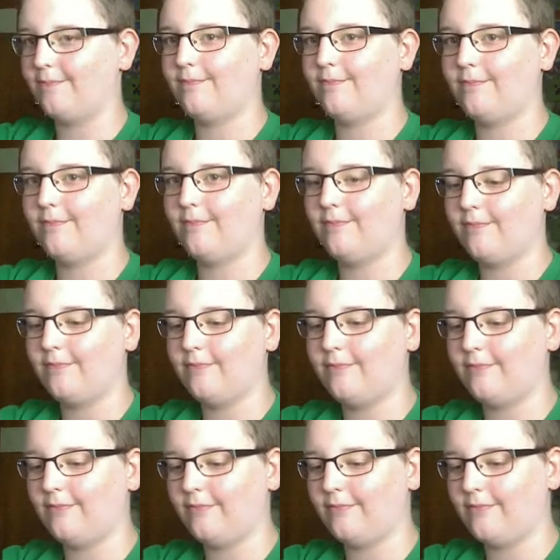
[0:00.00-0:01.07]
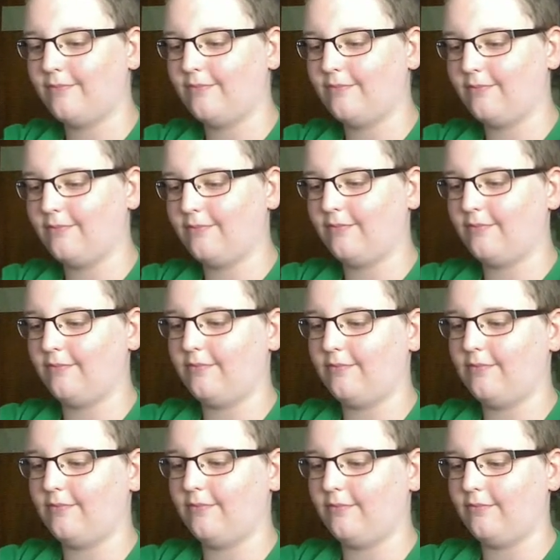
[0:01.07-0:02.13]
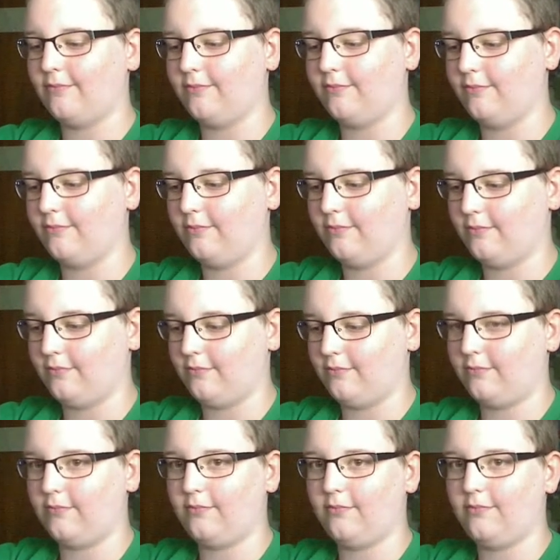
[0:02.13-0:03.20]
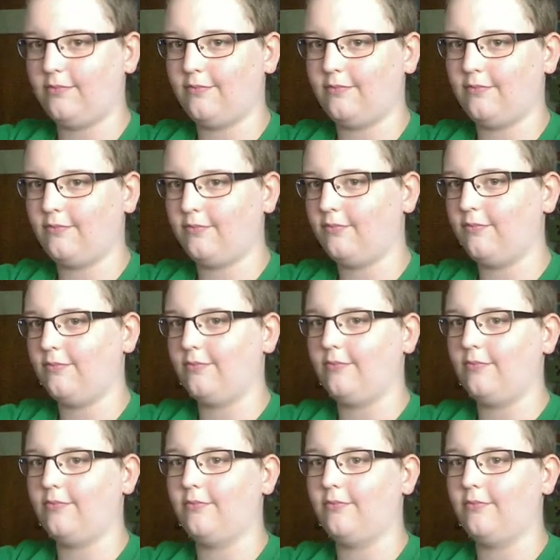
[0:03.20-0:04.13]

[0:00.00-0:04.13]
[no speech]